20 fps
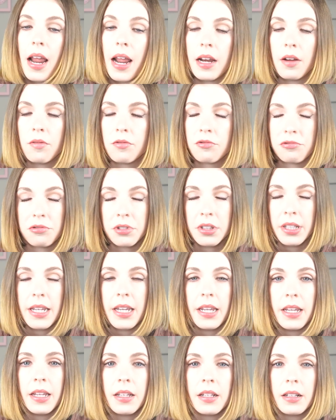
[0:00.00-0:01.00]
and have
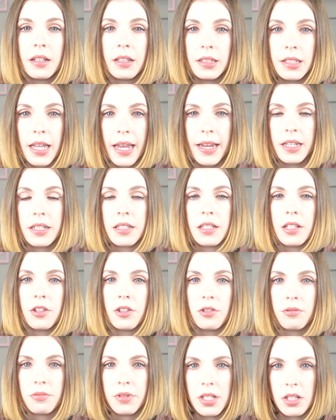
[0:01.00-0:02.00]
really liked
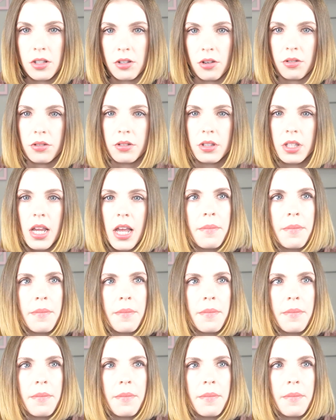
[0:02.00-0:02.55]
the results.